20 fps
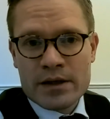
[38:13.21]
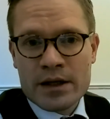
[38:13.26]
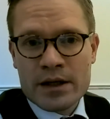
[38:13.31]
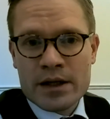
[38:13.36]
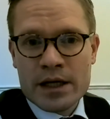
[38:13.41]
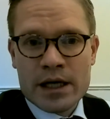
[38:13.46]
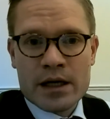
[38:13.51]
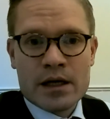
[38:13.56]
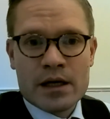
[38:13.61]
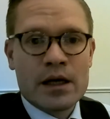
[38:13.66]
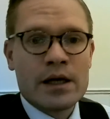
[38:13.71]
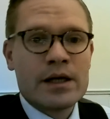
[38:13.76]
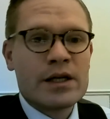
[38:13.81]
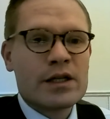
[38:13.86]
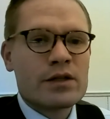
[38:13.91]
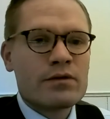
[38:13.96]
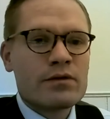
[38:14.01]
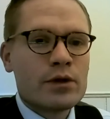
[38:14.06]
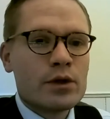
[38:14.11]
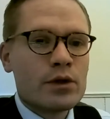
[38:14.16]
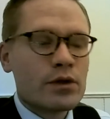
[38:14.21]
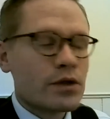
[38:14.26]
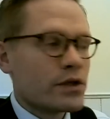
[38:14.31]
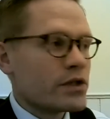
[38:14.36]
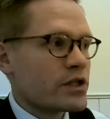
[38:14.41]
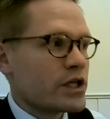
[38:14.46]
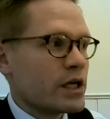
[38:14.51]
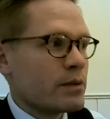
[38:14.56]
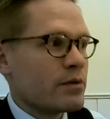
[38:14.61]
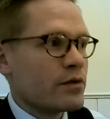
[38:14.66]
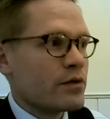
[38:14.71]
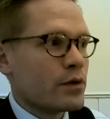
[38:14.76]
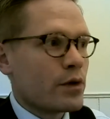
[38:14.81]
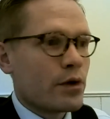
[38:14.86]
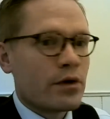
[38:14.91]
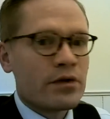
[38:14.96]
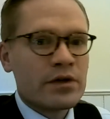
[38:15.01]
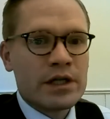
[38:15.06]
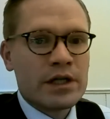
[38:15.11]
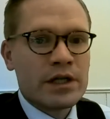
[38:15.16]
and then the headline is views on shape of the
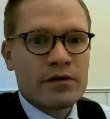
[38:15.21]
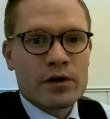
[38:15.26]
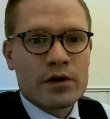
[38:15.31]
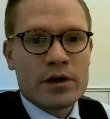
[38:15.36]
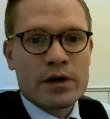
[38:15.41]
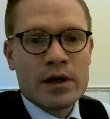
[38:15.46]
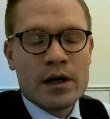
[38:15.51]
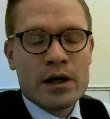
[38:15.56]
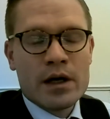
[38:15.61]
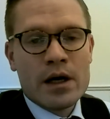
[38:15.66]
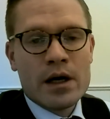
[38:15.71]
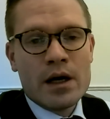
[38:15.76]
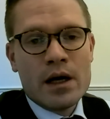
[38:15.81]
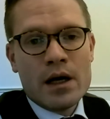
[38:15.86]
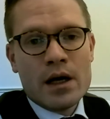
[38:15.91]
Earth differ,